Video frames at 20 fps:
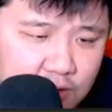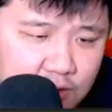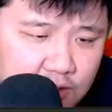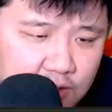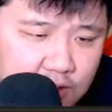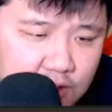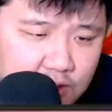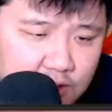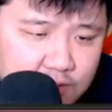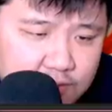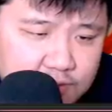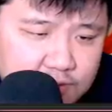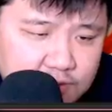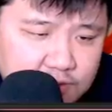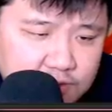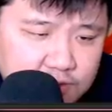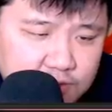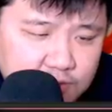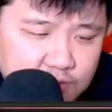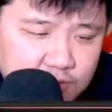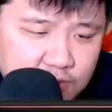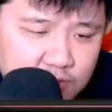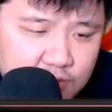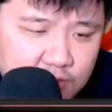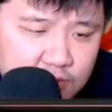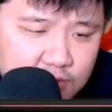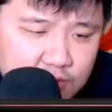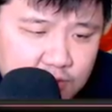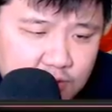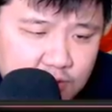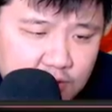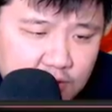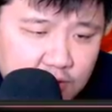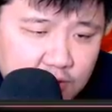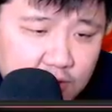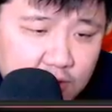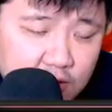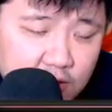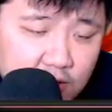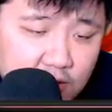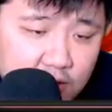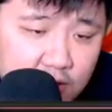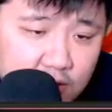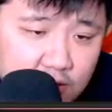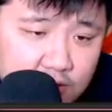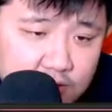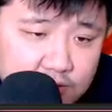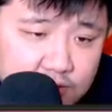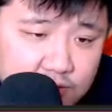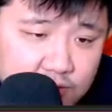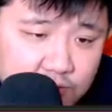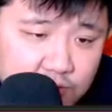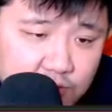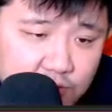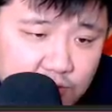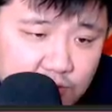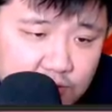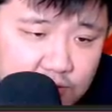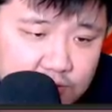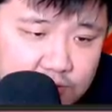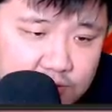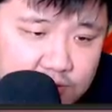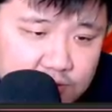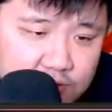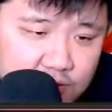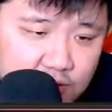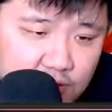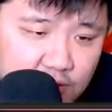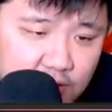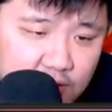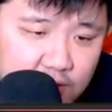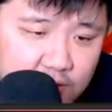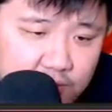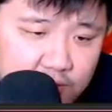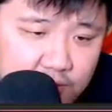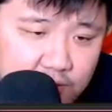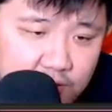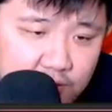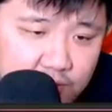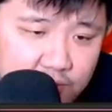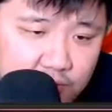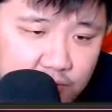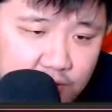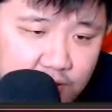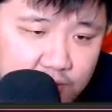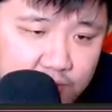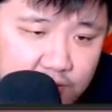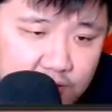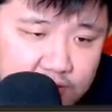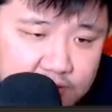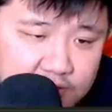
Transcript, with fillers: here comes a Azumarill. Azumarill, so I end up in a pretty positive